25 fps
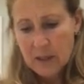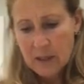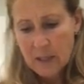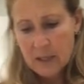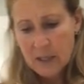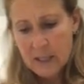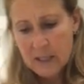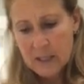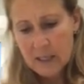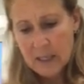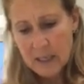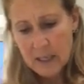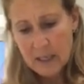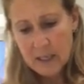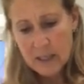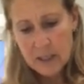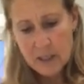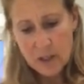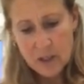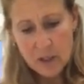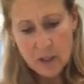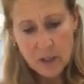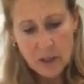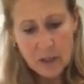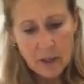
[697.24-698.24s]
because they got a lot
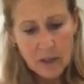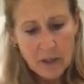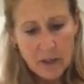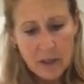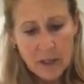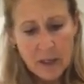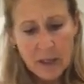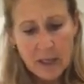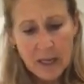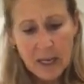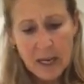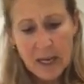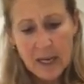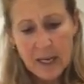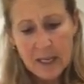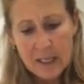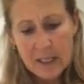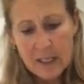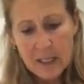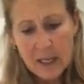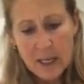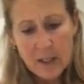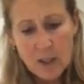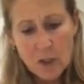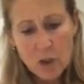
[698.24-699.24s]
of sugar. Okay,
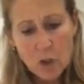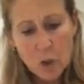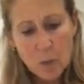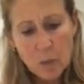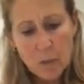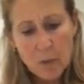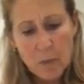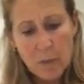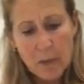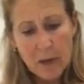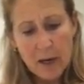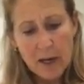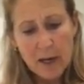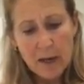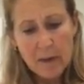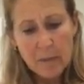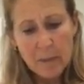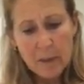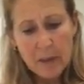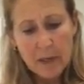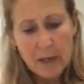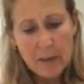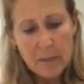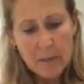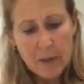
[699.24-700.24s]
it's not super brown,
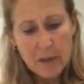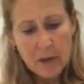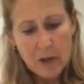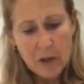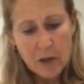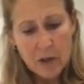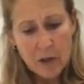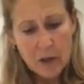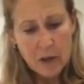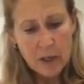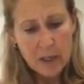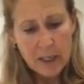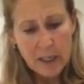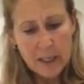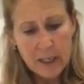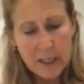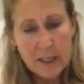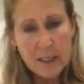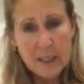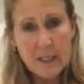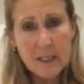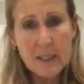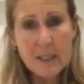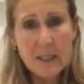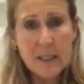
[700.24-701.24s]
but I'm in a hurry
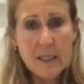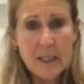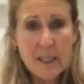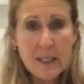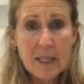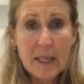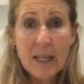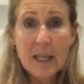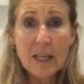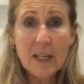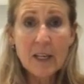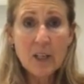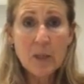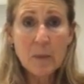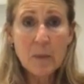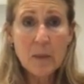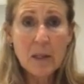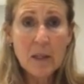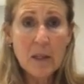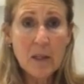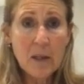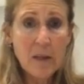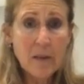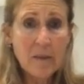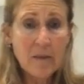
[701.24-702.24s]
because this is getting to be
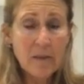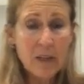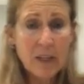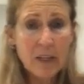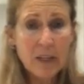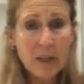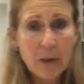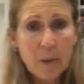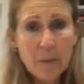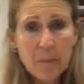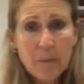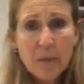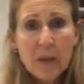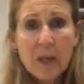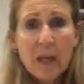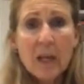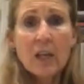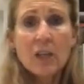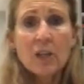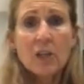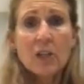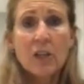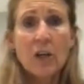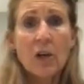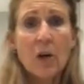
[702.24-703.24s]
a long video.
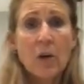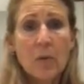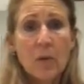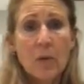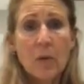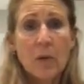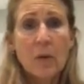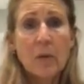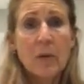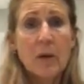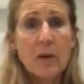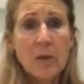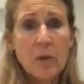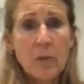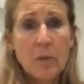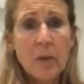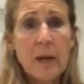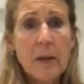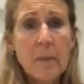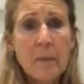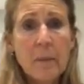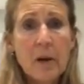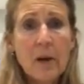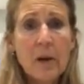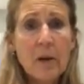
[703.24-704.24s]
So we want the
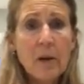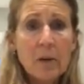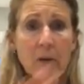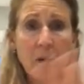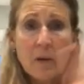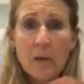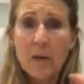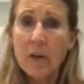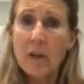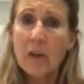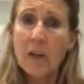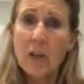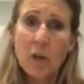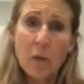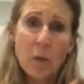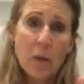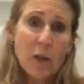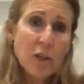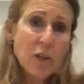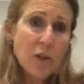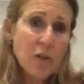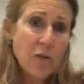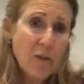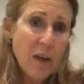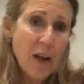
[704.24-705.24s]
rainbow. You
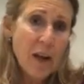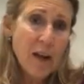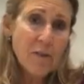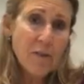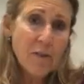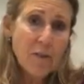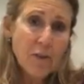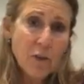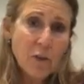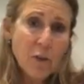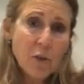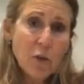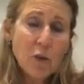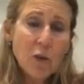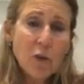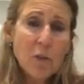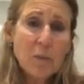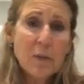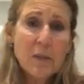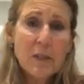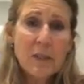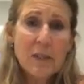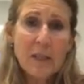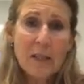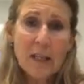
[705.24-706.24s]
want your 5 food
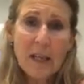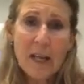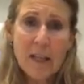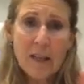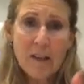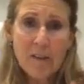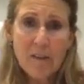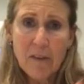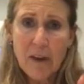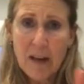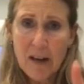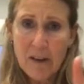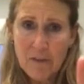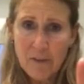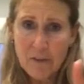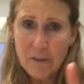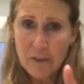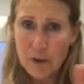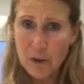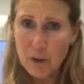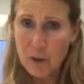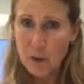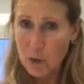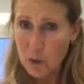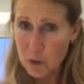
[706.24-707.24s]
groups, and the 5
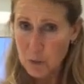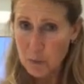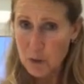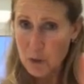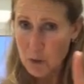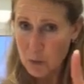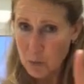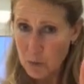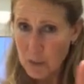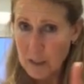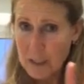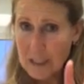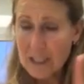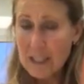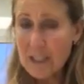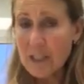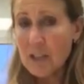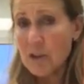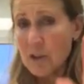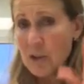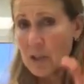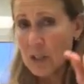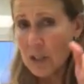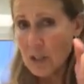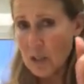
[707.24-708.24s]
food groups really
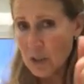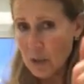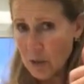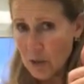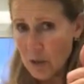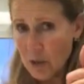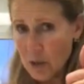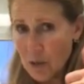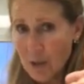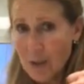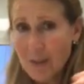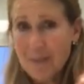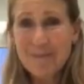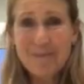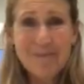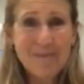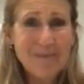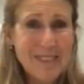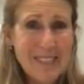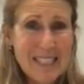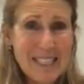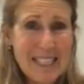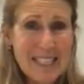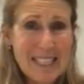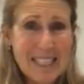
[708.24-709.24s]
should include your
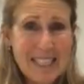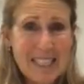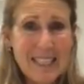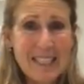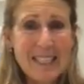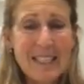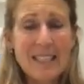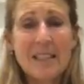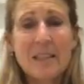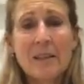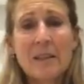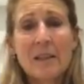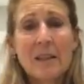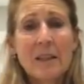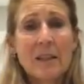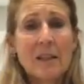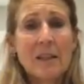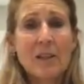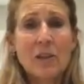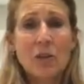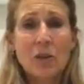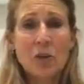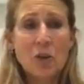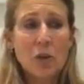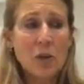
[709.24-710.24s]
6
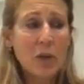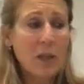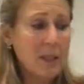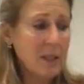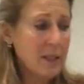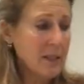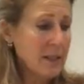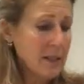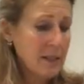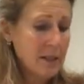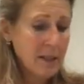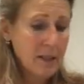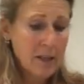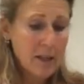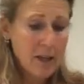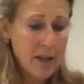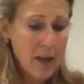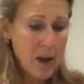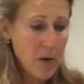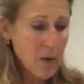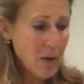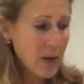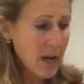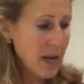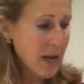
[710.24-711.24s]
nutrients.
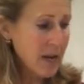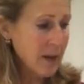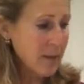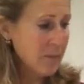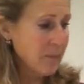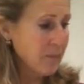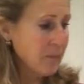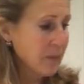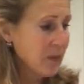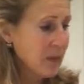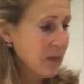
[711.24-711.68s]
Okay,